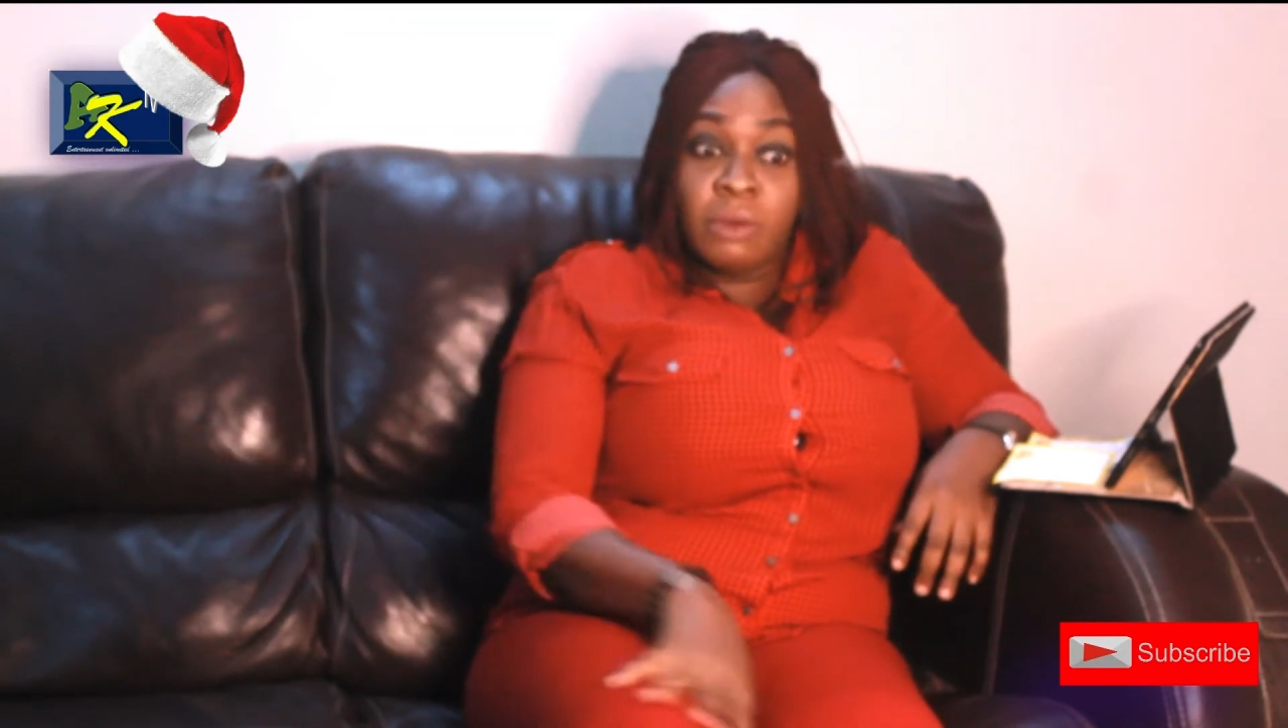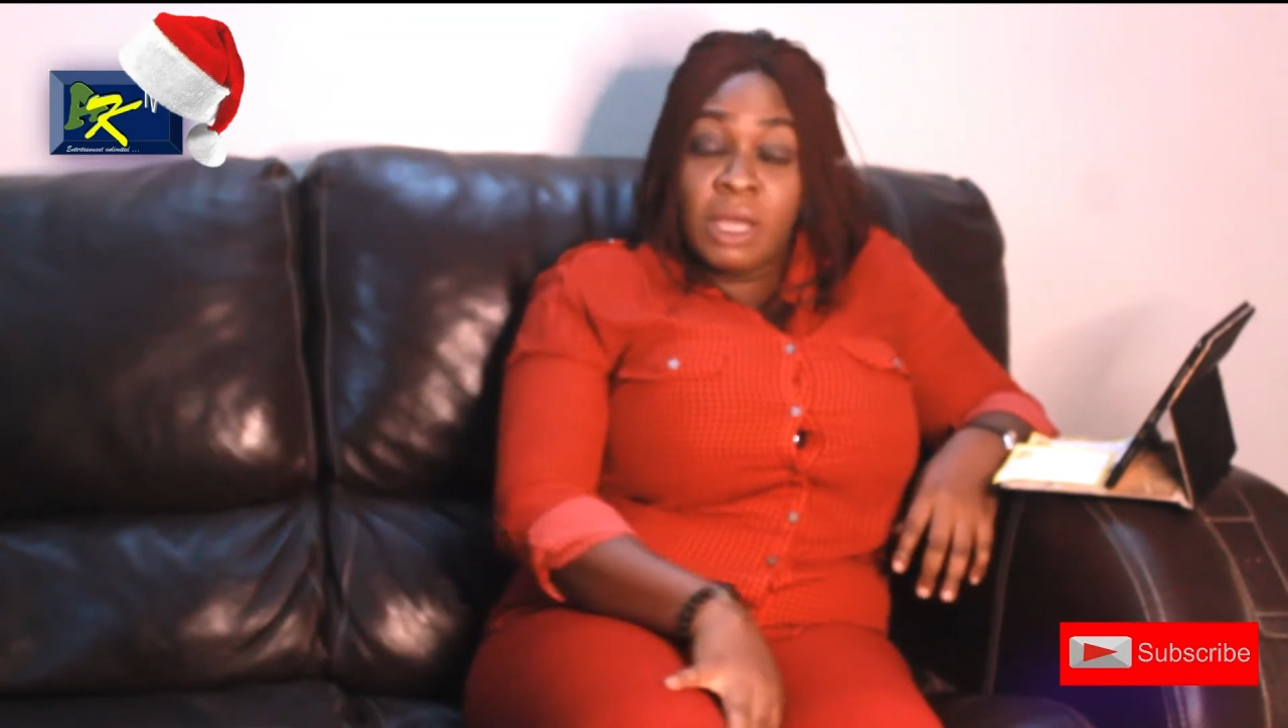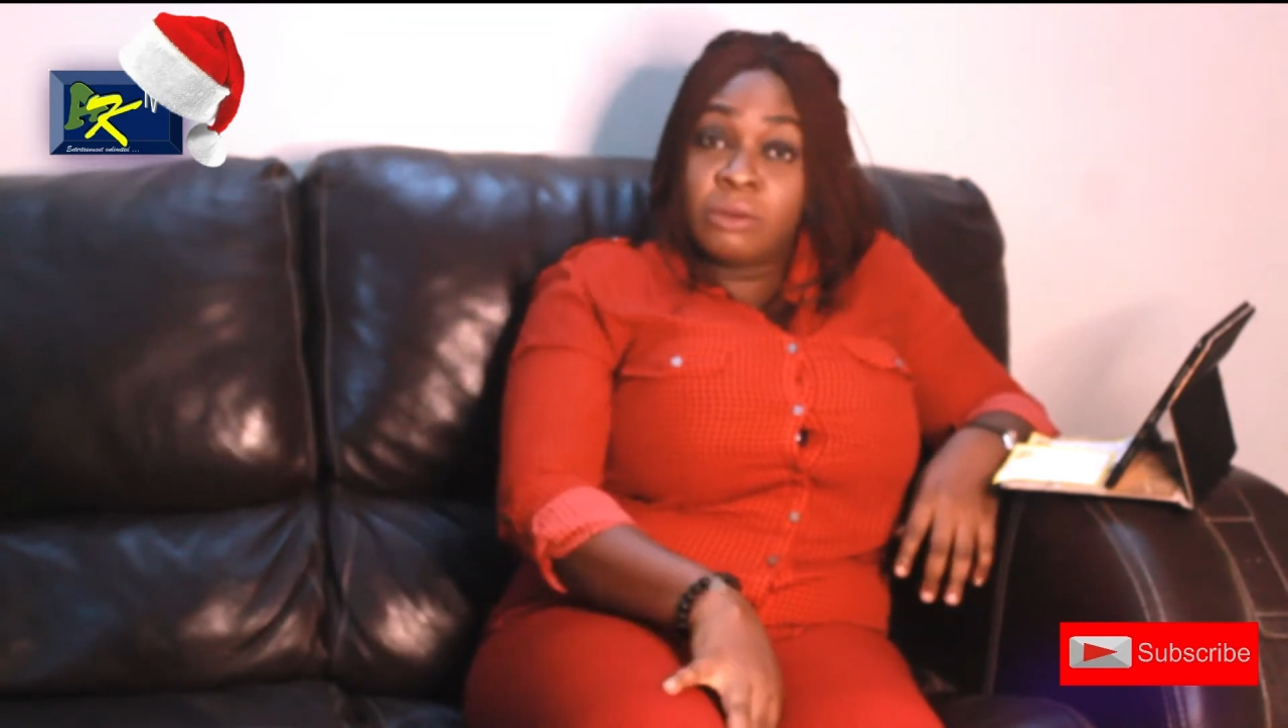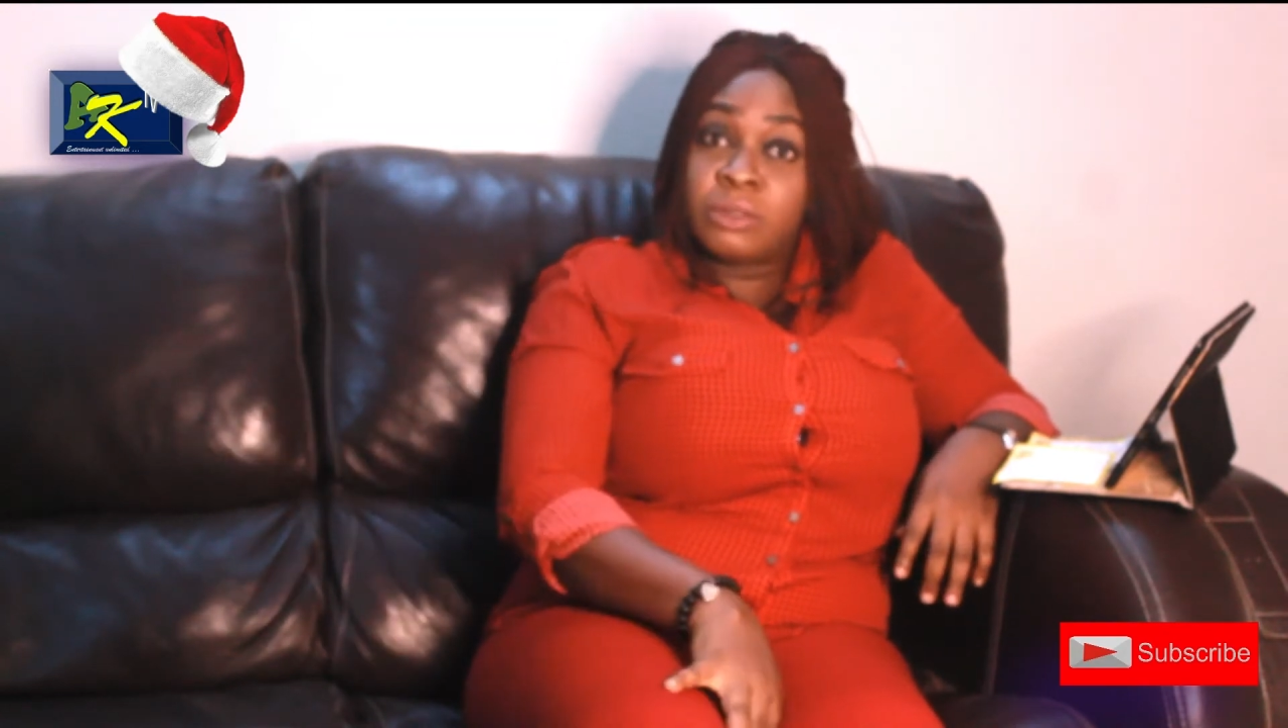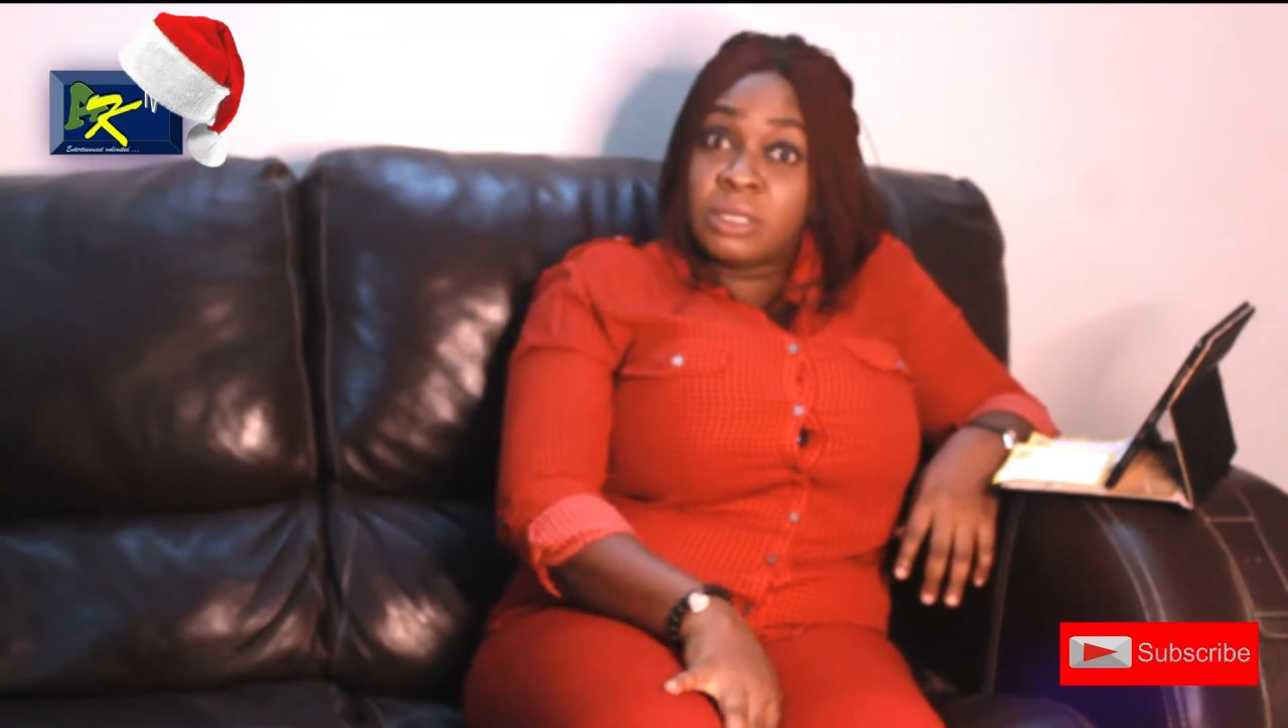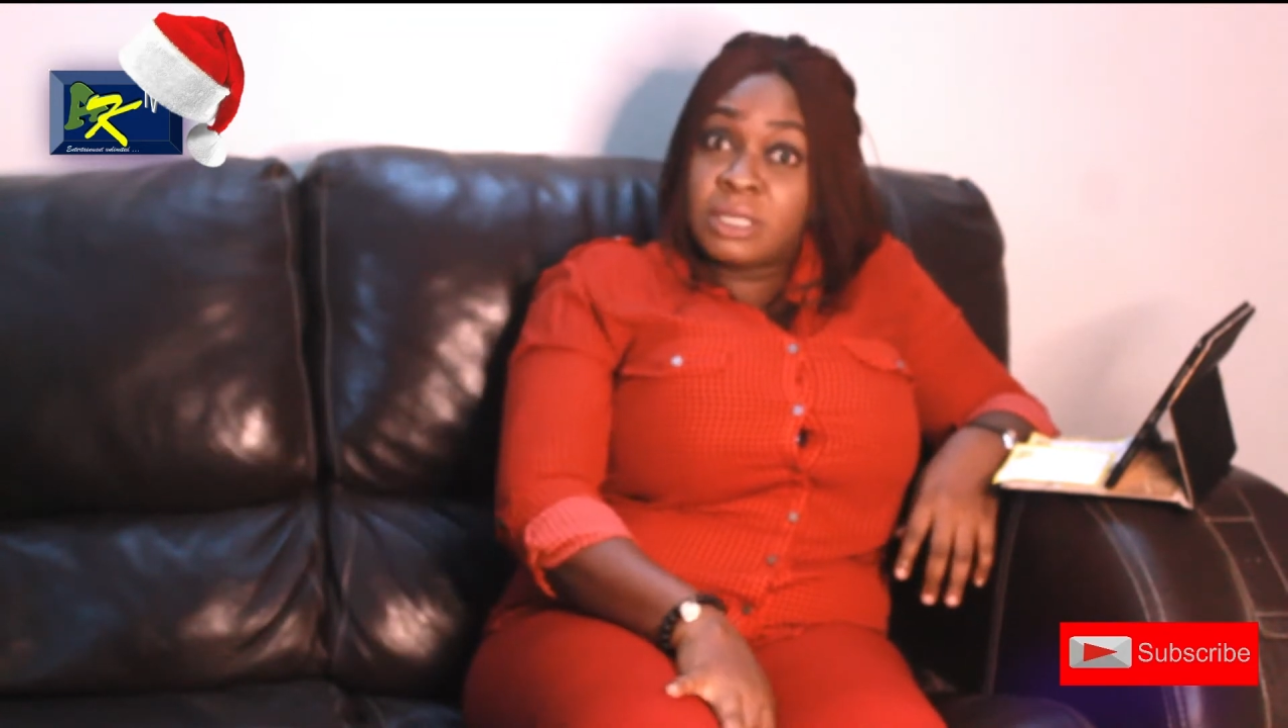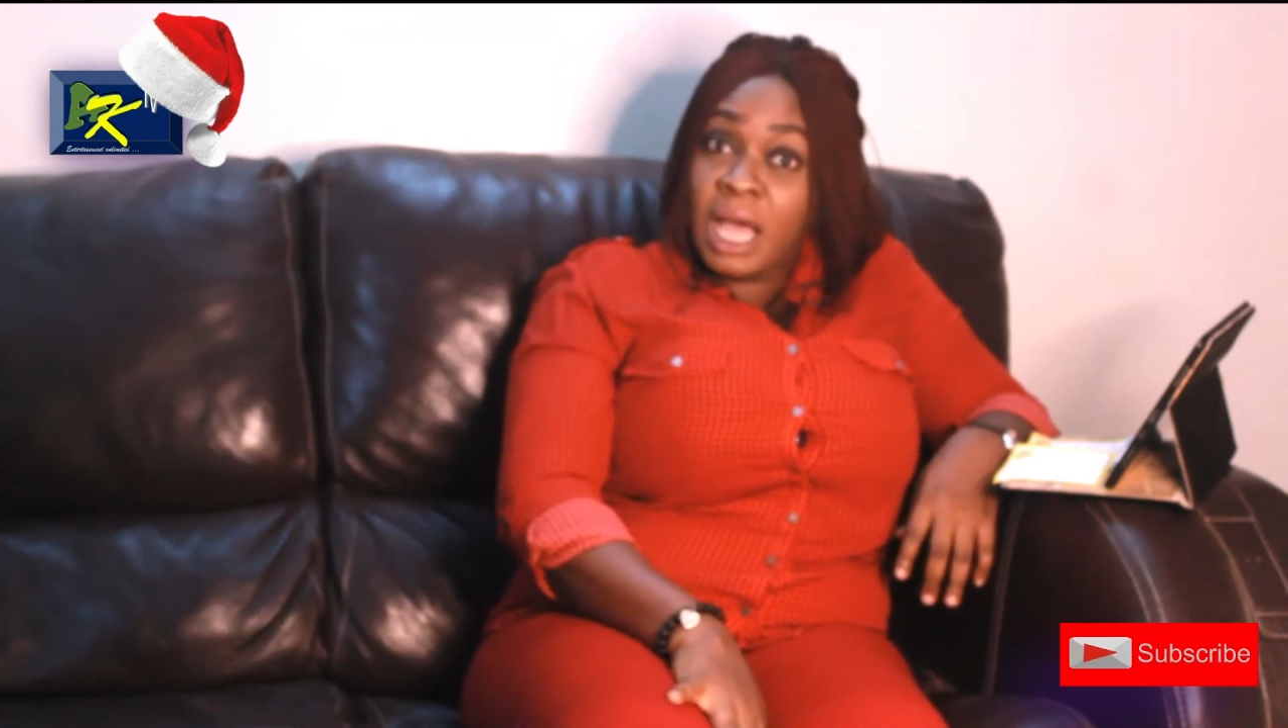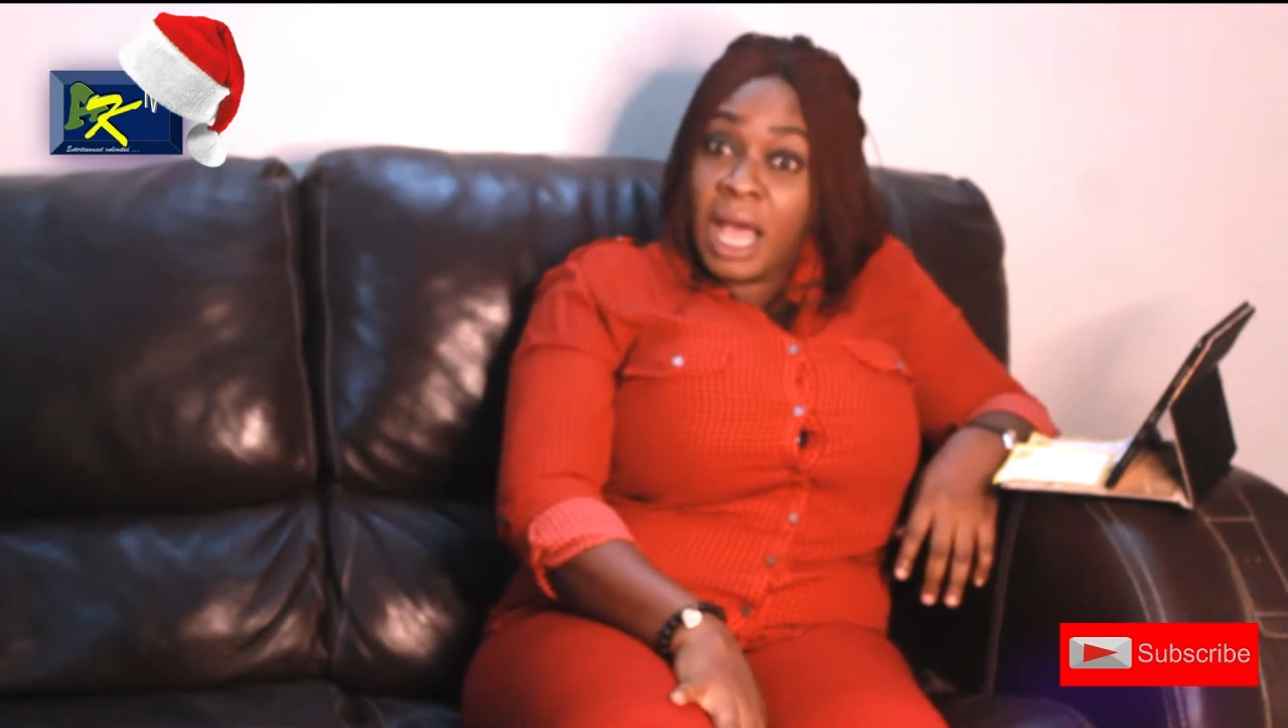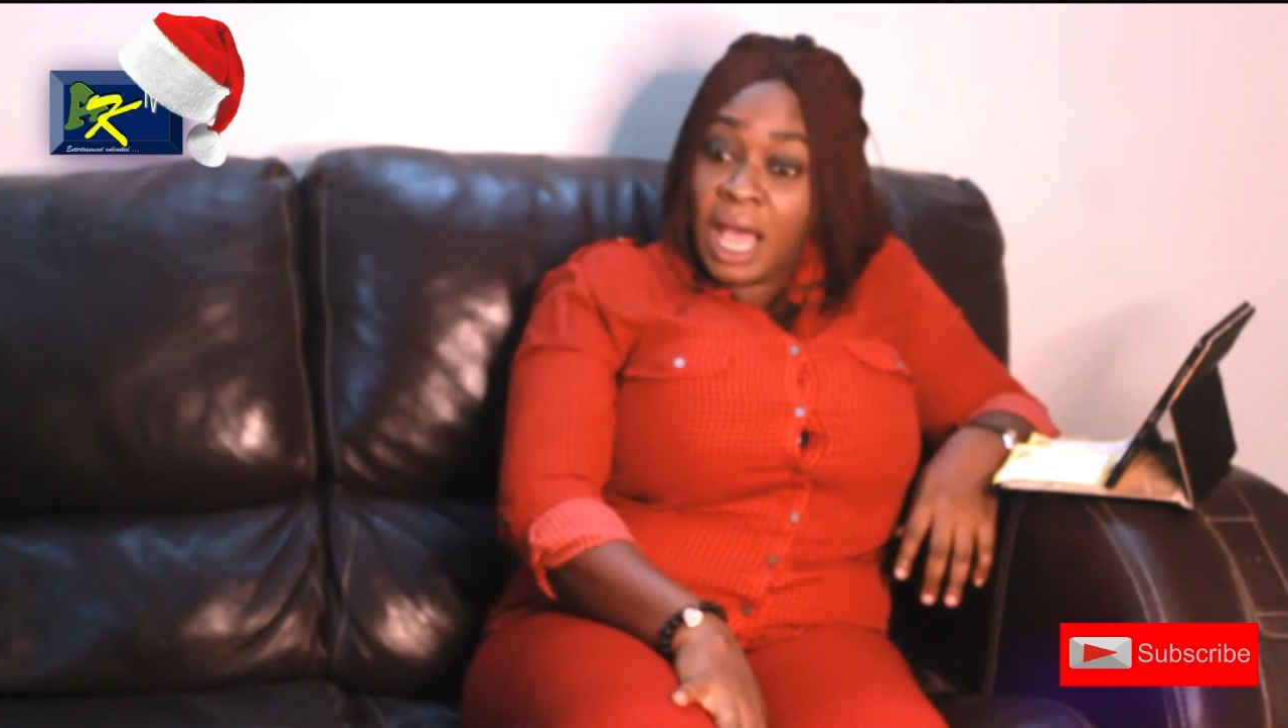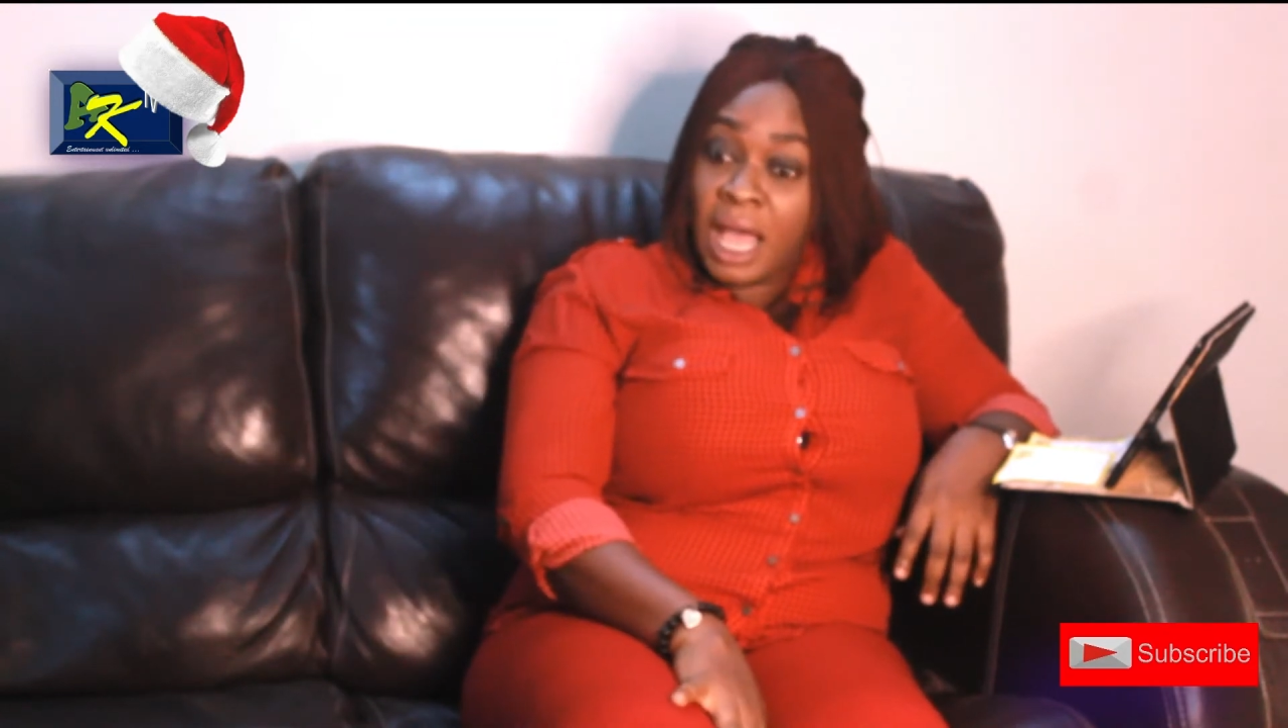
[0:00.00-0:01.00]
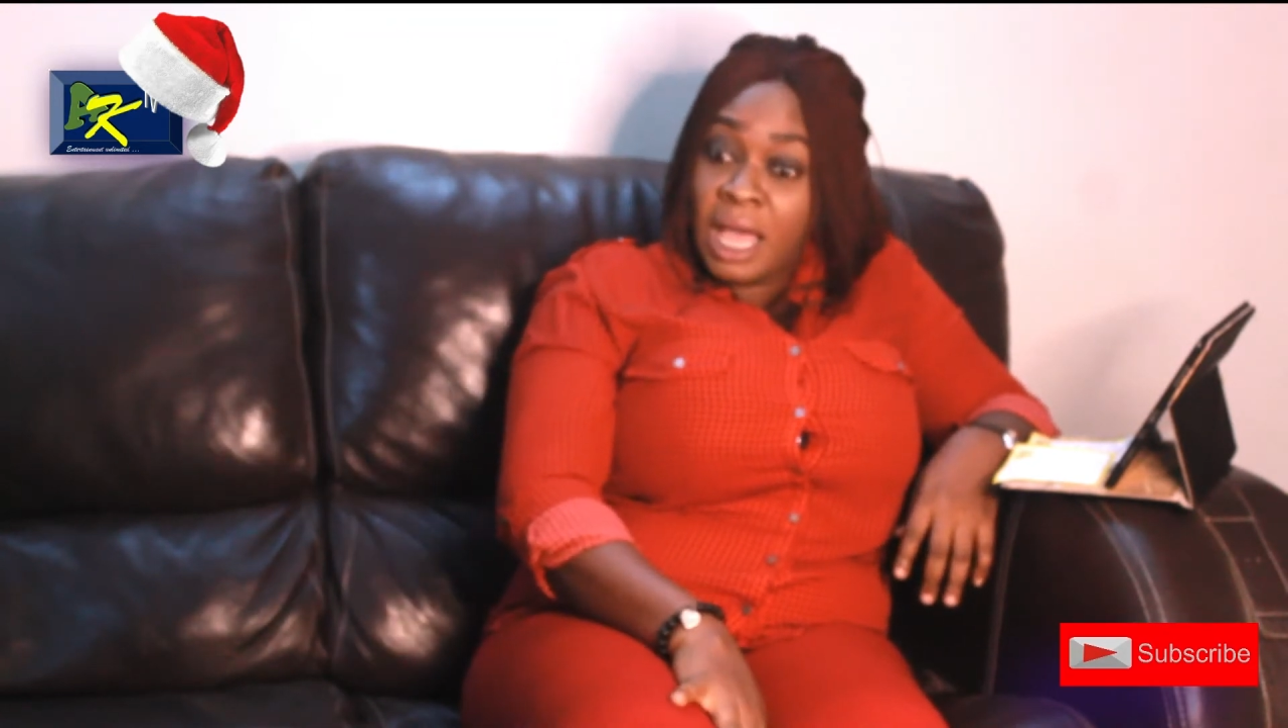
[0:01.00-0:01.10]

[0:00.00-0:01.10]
why go talk say, ah,